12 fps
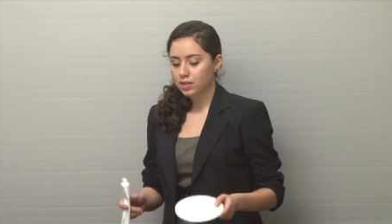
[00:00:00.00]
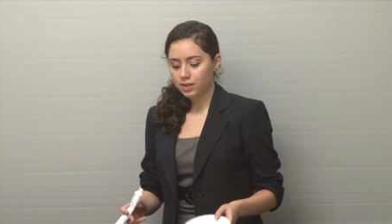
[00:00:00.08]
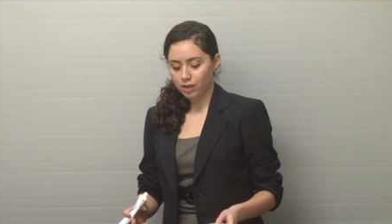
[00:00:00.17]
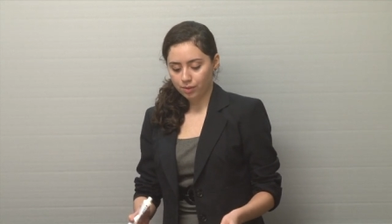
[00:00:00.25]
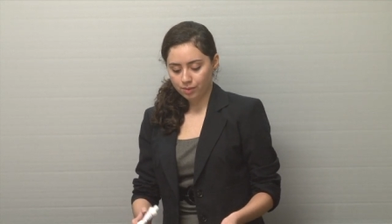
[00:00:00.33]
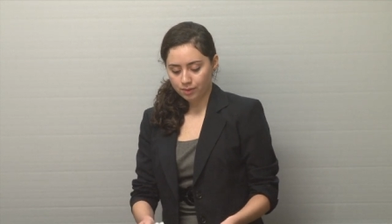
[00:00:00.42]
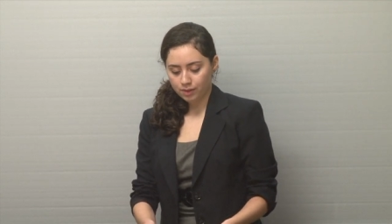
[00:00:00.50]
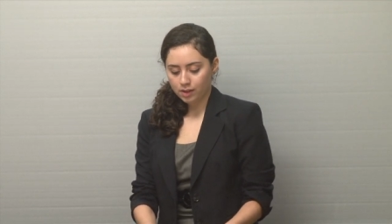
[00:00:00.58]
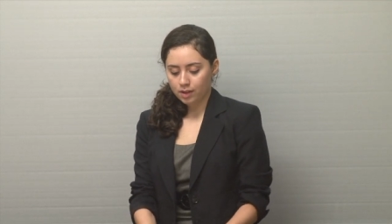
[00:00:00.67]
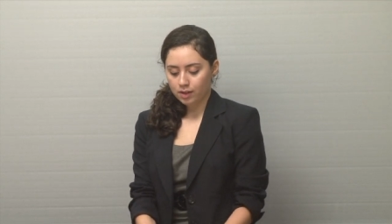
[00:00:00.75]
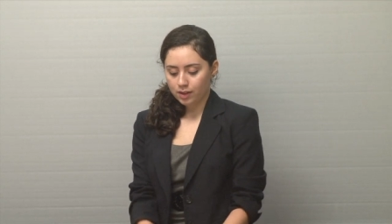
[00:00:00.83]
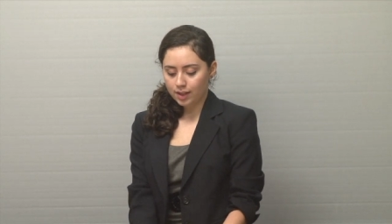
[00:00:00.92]
So,
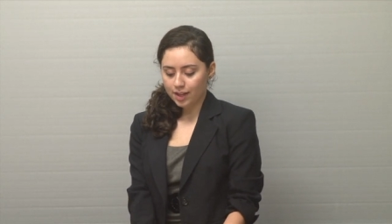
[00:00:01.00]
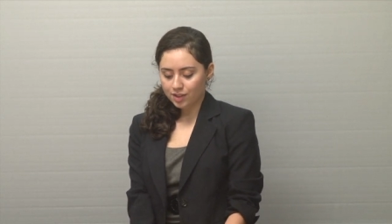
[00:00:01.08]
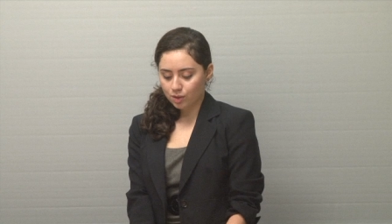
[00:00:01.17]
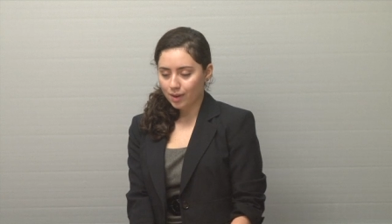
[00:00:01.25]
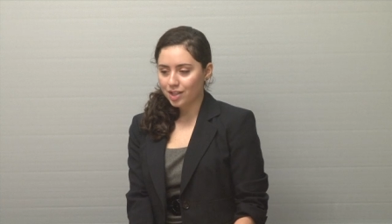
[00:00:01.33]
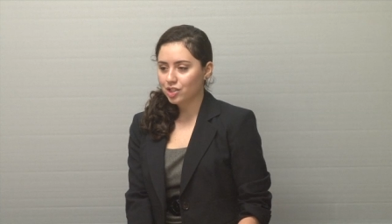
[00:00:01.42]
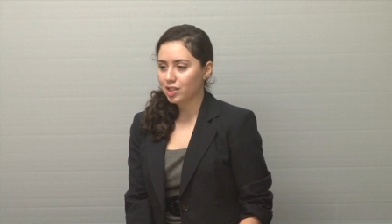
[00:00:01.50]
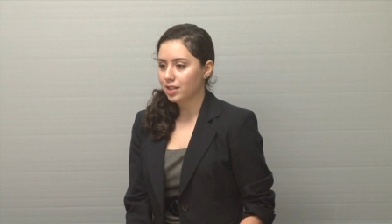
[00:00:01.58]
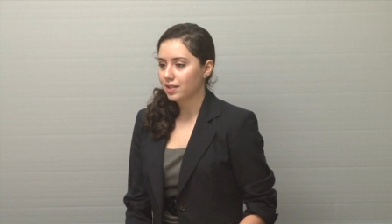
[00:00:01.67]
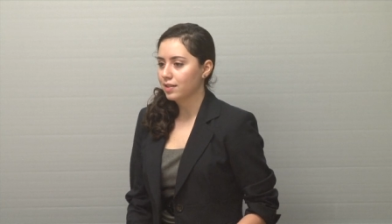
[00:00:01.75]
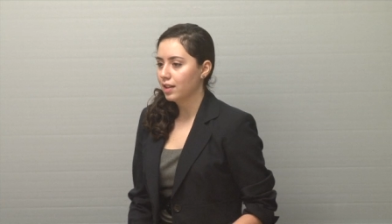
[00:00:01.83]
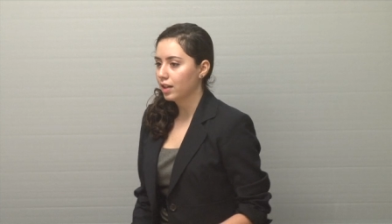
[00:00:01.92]
the next
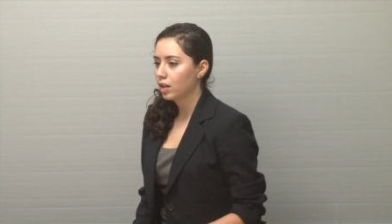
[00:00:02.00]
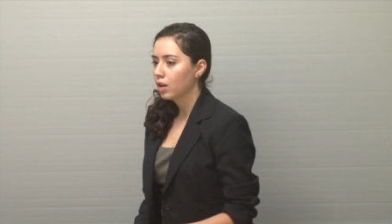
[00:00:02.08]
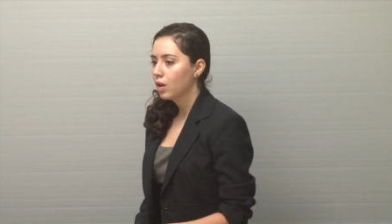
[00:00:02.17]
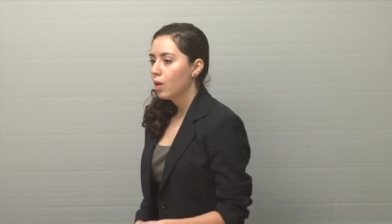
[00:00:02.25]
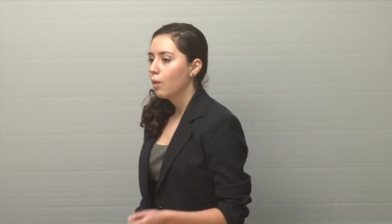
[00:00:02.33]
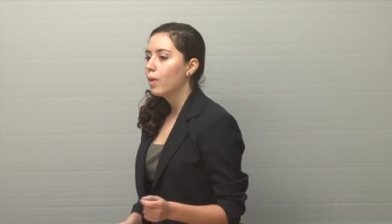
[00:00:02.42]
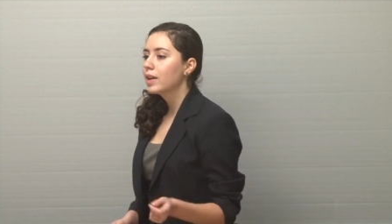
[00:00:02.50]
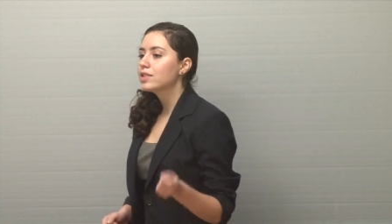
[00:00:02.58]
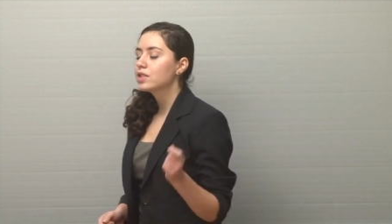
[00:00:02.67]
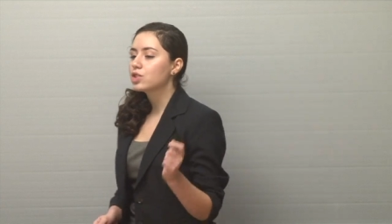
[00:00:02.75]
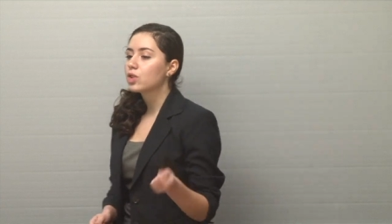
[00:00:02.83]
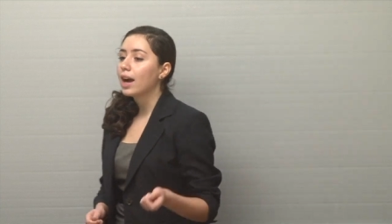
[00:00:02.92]
question is then, what
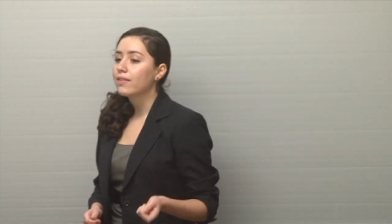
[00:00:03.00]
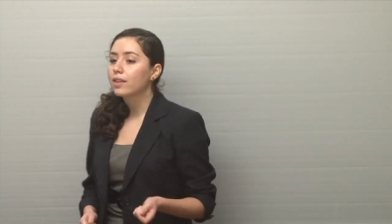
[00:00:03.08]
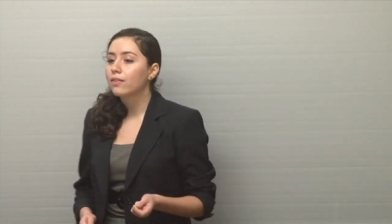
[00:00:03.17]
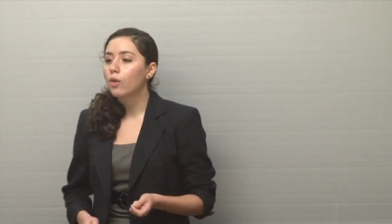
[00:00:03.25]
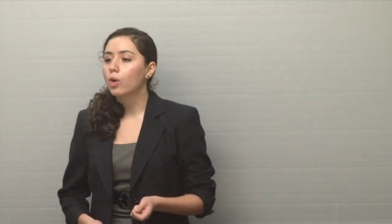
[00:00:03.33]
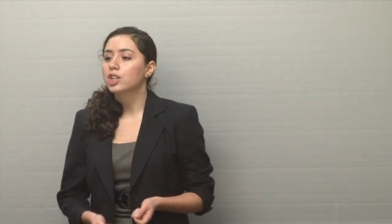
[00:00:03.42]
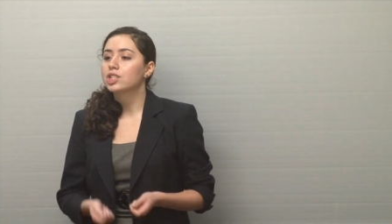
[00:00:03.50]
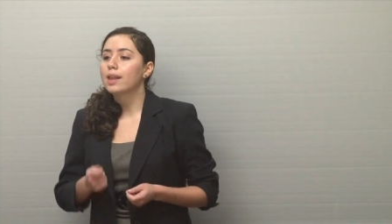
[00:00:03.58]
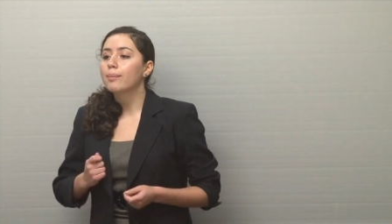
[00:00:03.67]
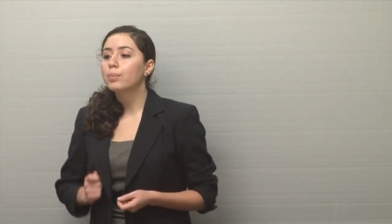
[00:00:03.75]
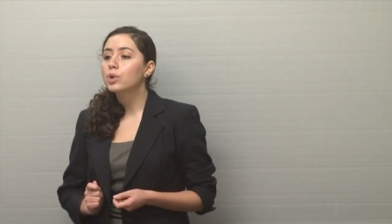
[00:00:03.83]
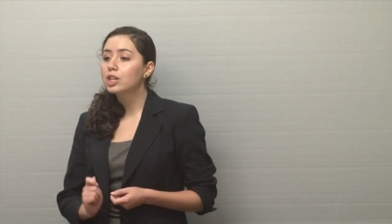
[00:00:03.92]
is the driving force
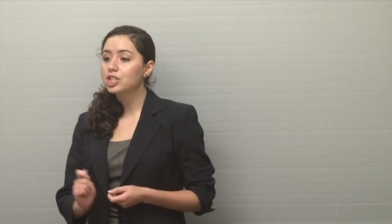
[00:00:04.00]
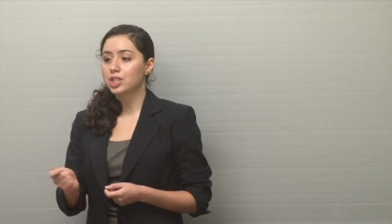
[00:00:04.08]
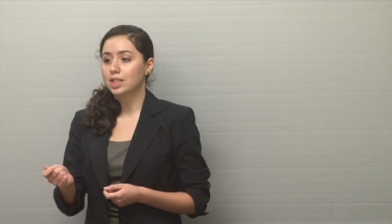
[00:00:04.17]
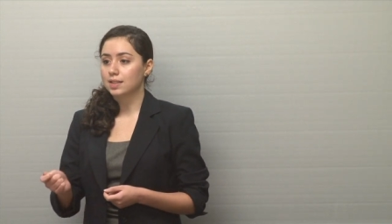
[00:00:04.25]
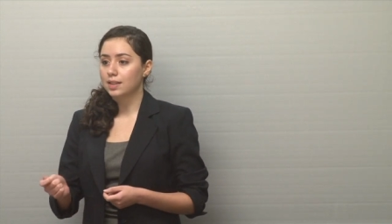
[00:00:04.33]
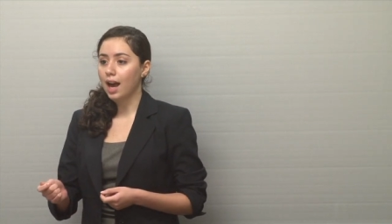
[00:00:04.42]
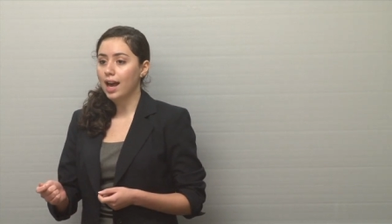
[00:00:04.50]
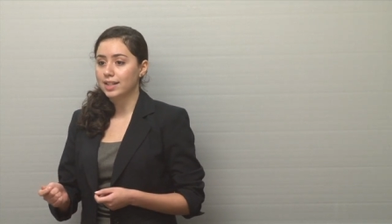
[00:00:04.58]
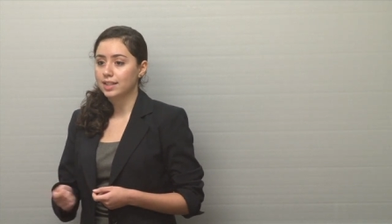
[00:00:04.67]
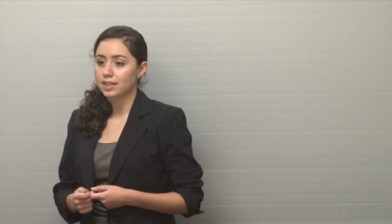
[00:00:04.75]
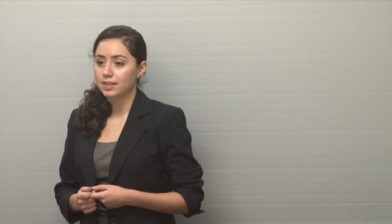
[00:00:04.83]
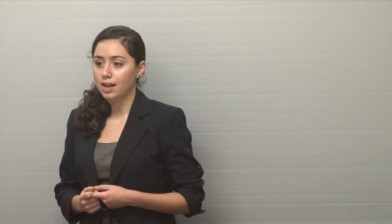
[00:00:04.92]
that pushes
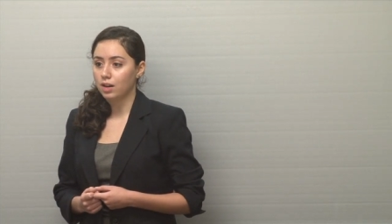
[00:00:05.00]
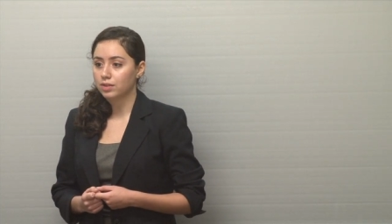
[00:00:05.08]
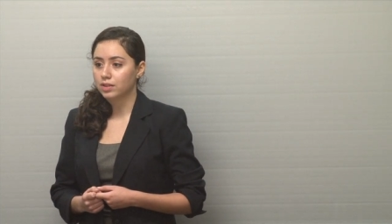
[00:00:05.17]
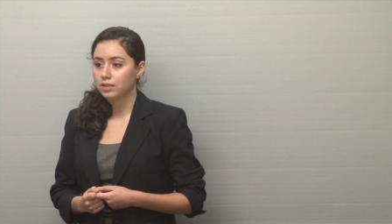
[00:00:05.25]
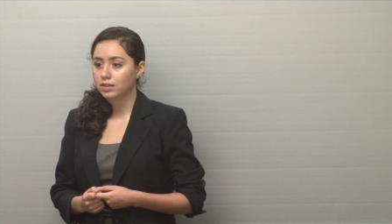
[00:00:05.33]
ideas out?